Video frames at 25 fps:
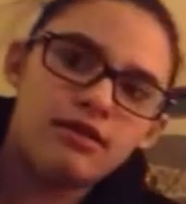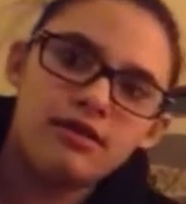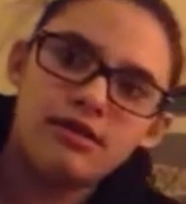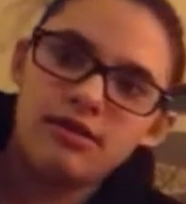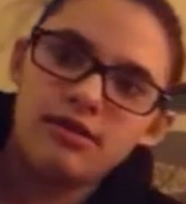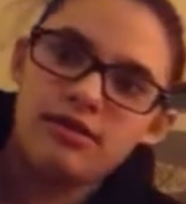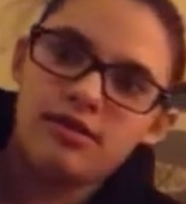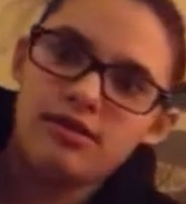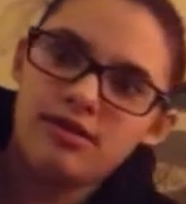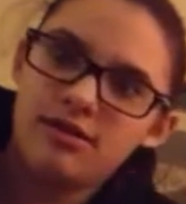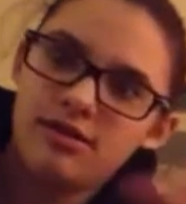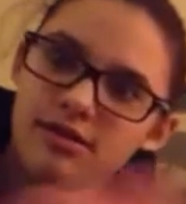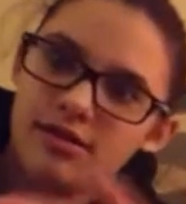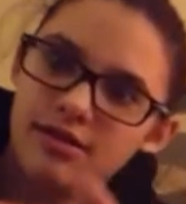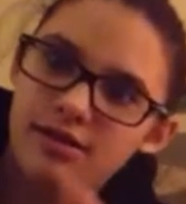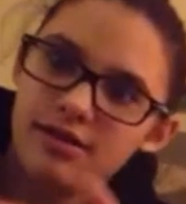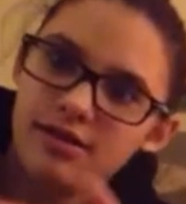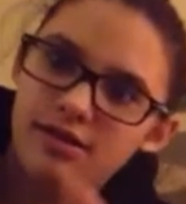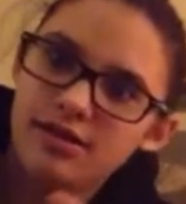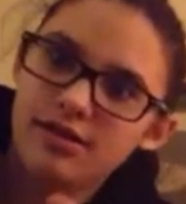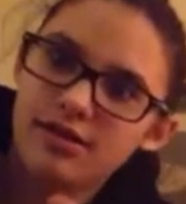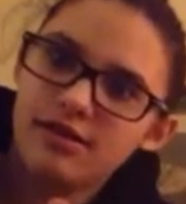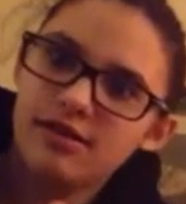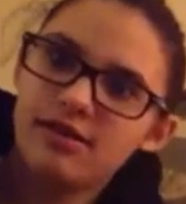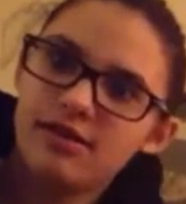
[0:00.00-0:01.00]

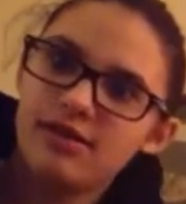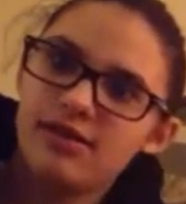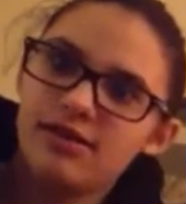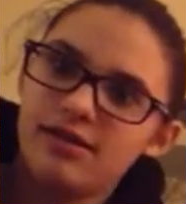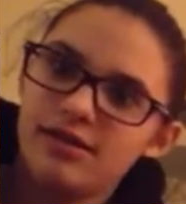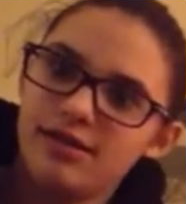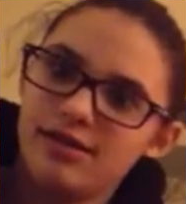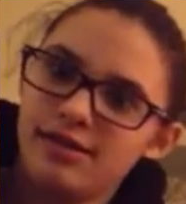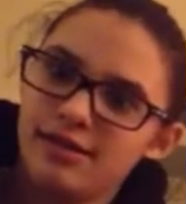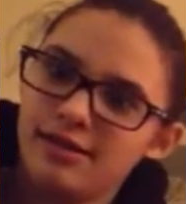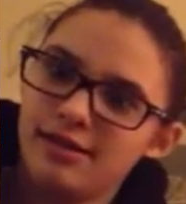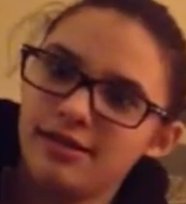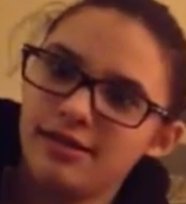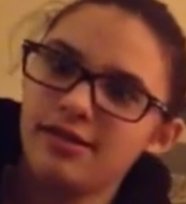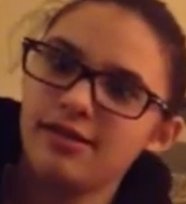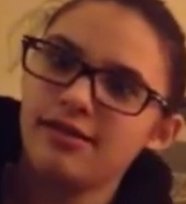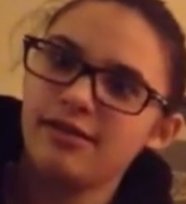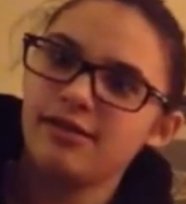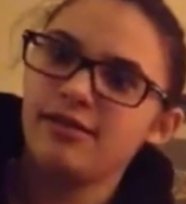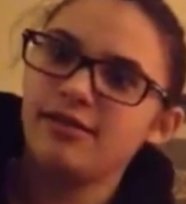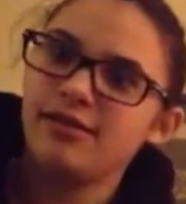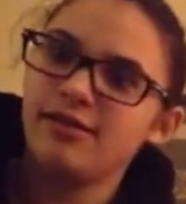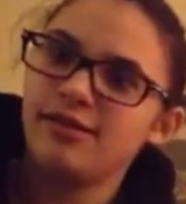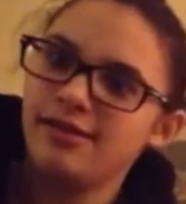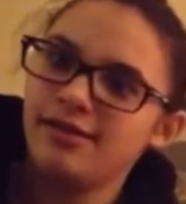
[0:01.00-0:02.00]

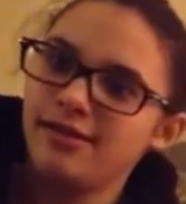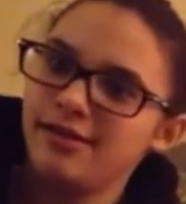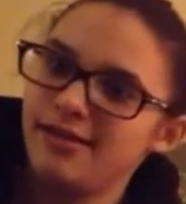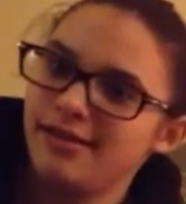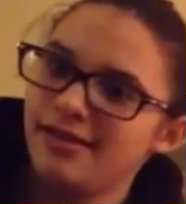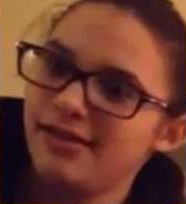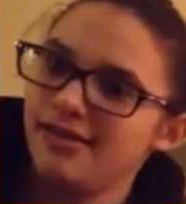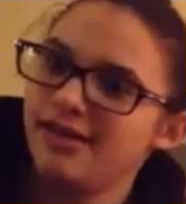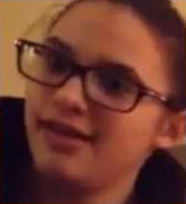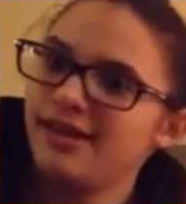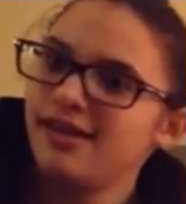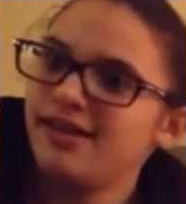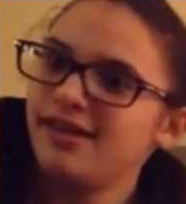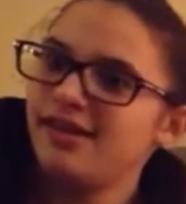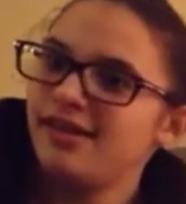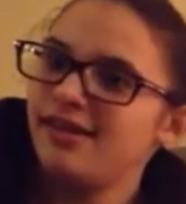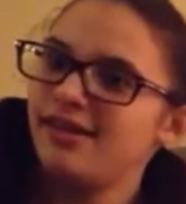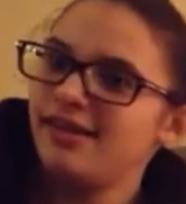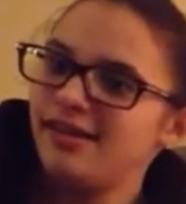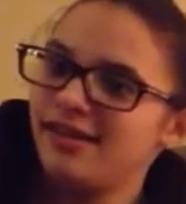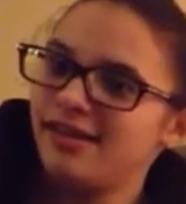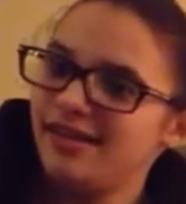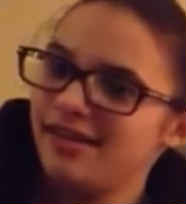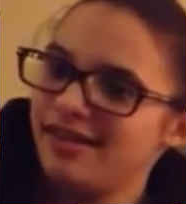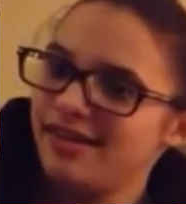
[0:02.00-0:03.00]

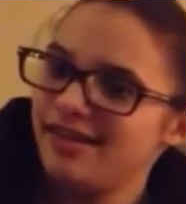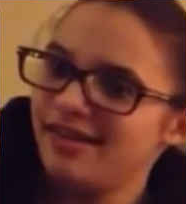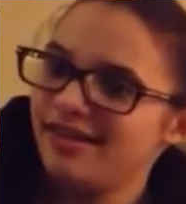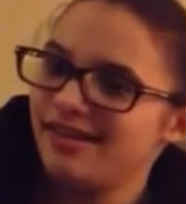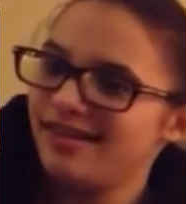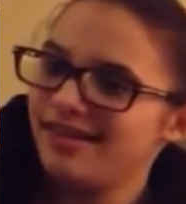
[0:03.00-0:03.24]
[no speech]